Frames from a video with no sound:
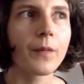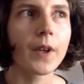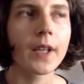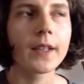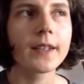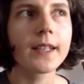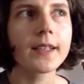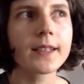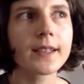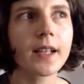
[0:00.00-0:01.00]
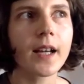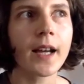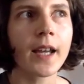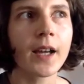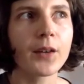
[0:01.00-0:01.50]
In this, I
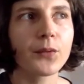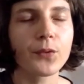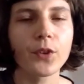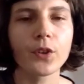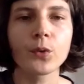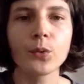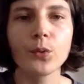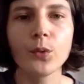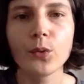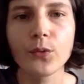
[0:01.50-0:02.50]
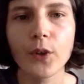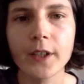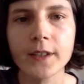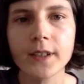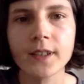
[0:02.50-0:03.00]
have the two
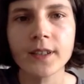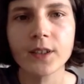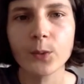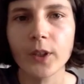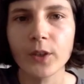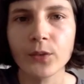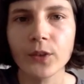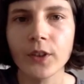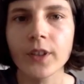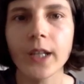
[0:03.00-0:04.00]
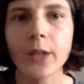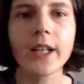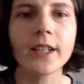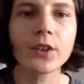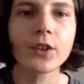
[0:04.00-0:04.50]
voices, the one of the
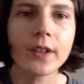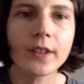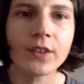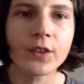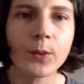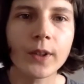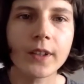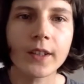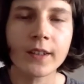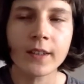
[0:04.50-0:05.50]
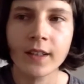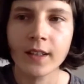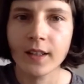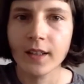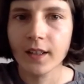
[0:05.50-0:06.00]
narrator and the one that
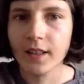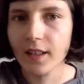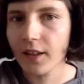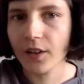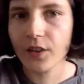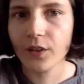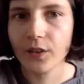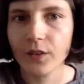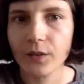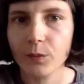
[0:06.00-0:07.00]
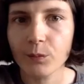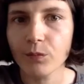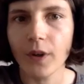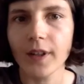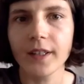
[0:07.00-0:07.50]
uh,
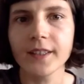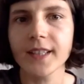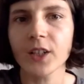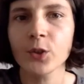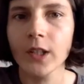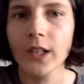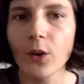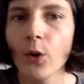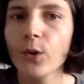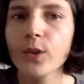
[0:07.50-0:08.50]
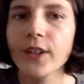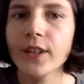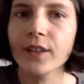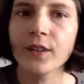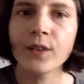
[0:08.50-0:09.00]
is actually all
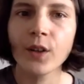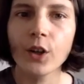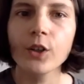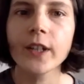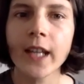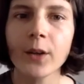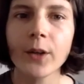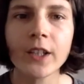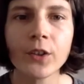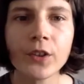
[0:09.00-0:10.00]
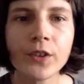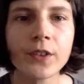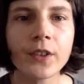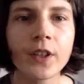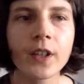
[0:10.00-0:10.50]
the, all the characters.